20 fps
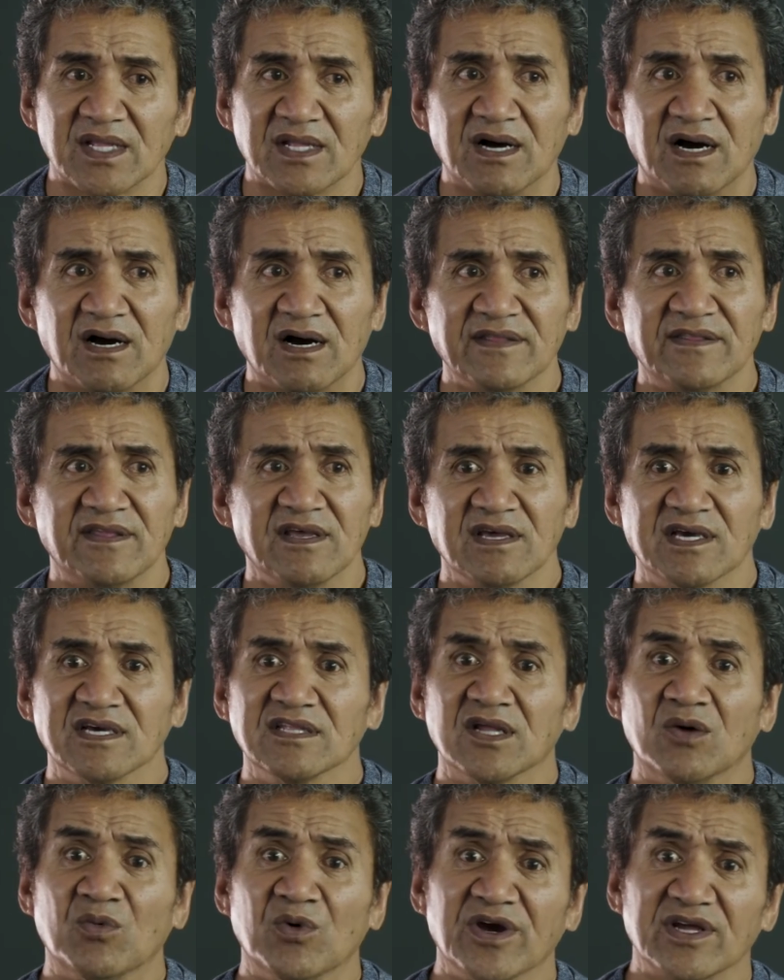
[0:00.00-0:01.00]
I think in
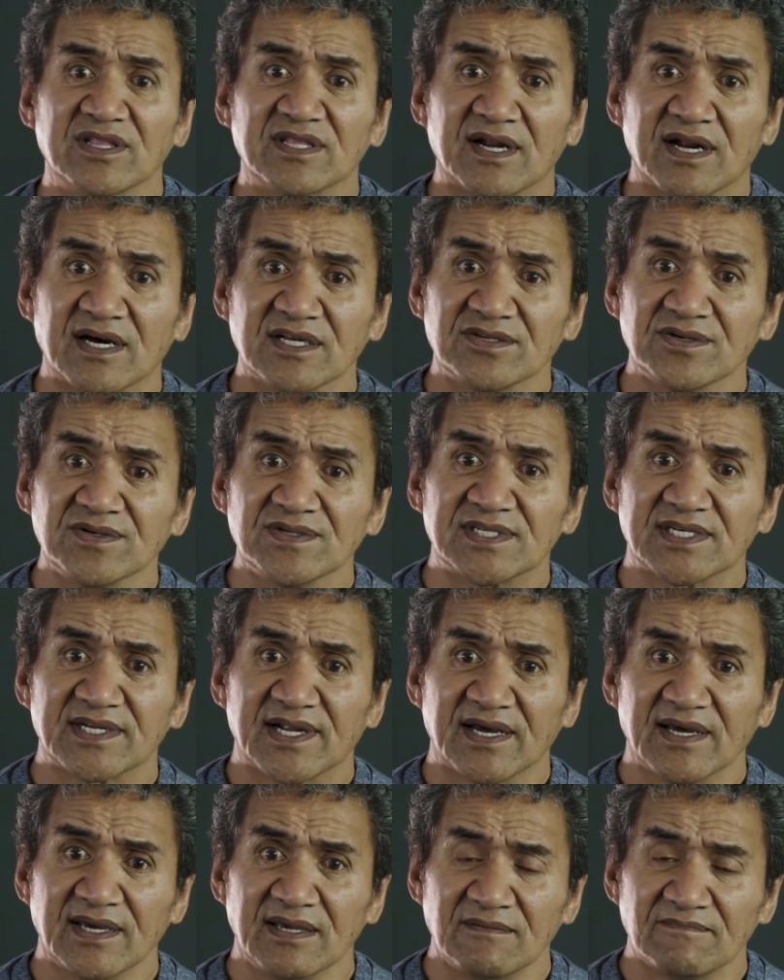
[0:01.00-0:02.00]
the work that I do
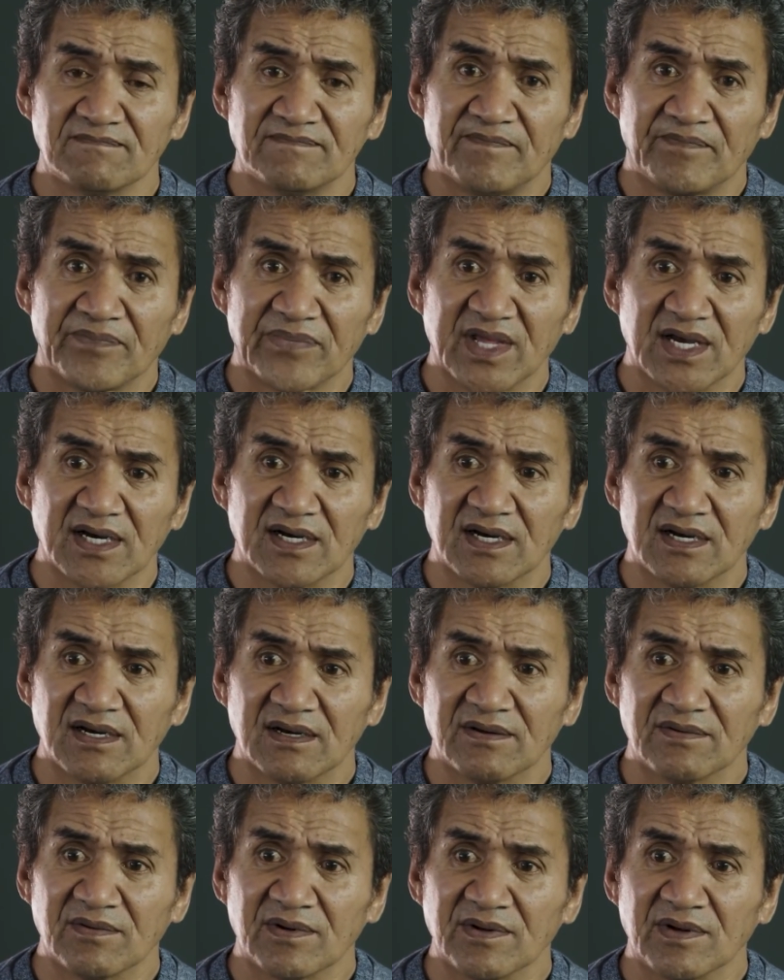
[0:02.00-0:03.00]
today,
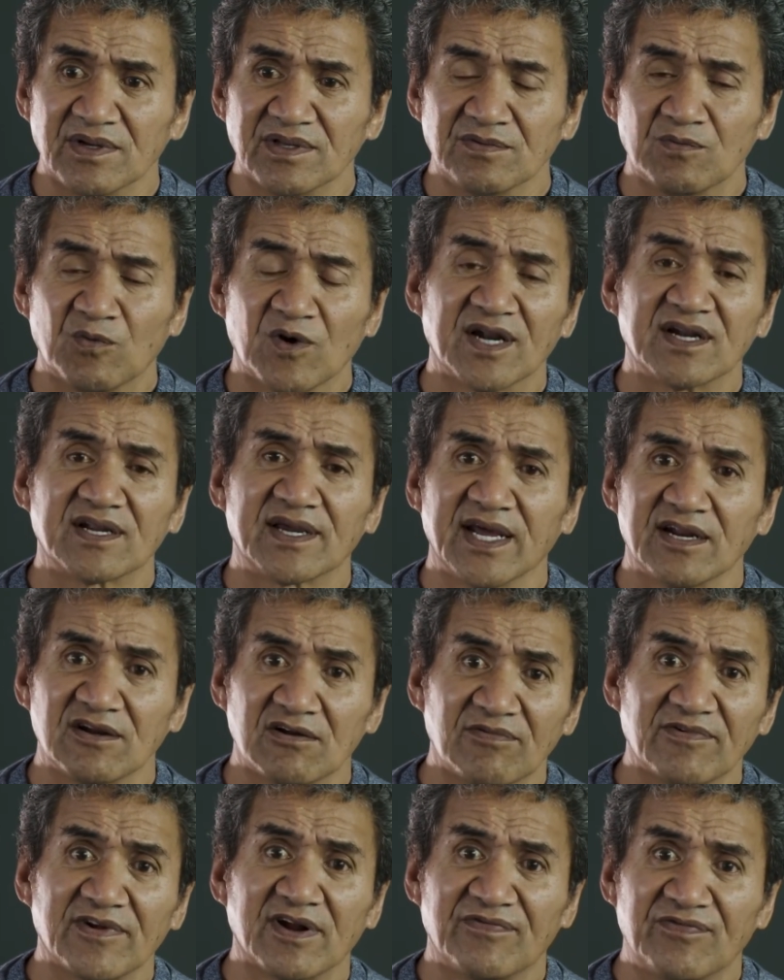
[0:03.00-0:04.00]
one
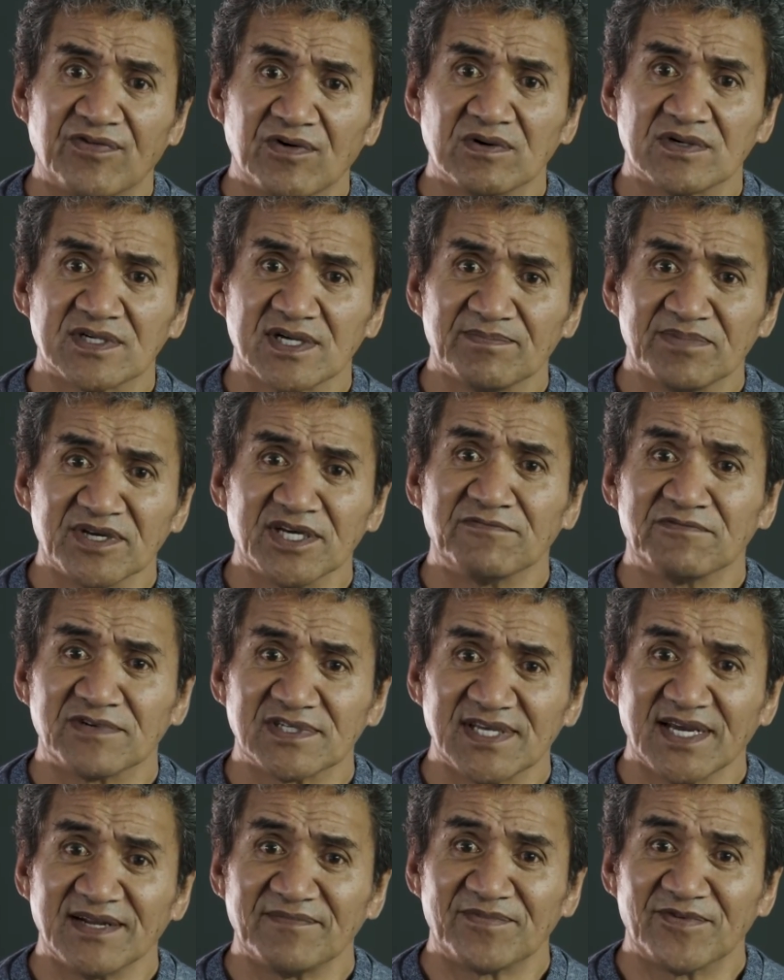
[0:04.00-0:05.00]
cannot afford to be
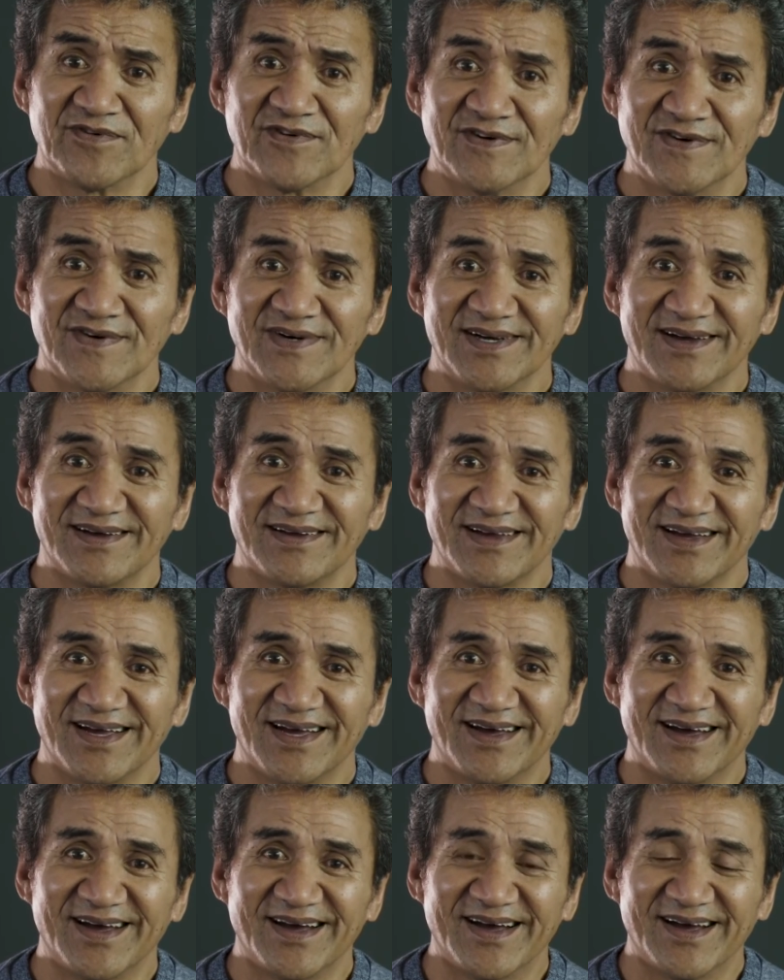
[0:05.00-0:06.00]
resentful.
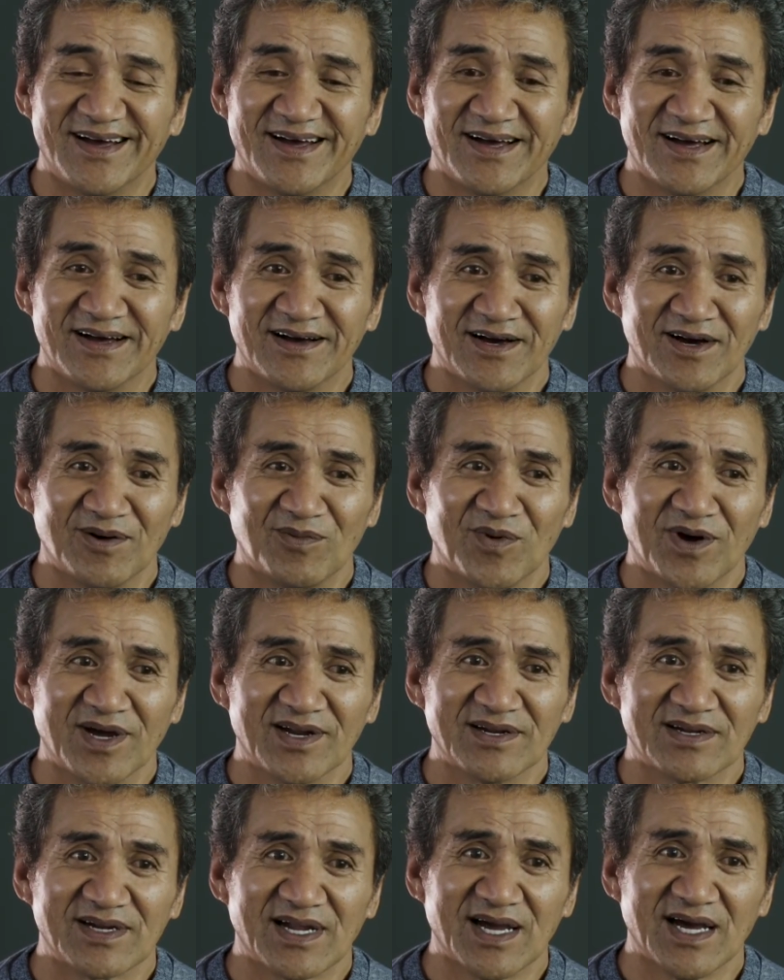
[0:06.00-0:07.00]

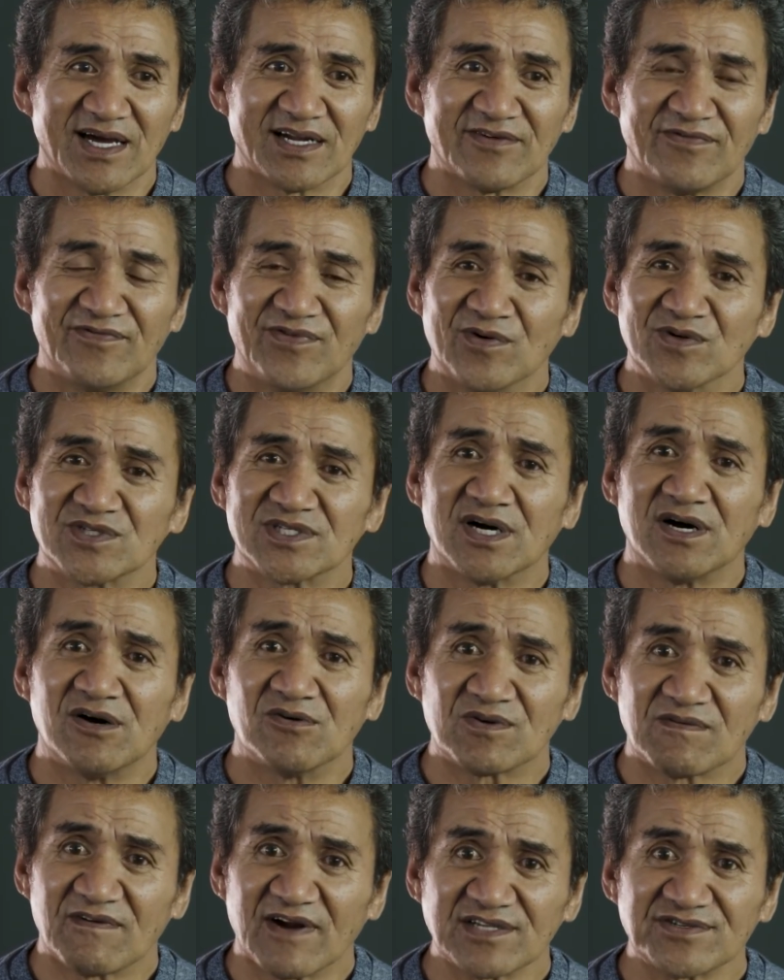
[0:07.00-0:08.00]
One can't afford to
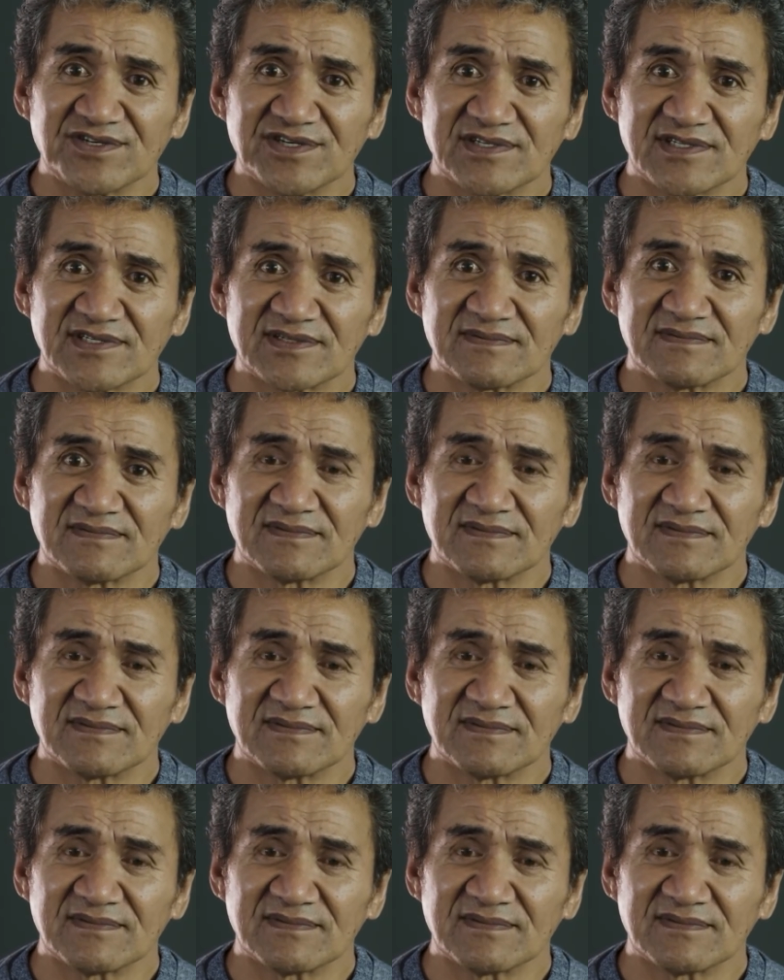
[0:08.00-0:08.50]
hold grudges.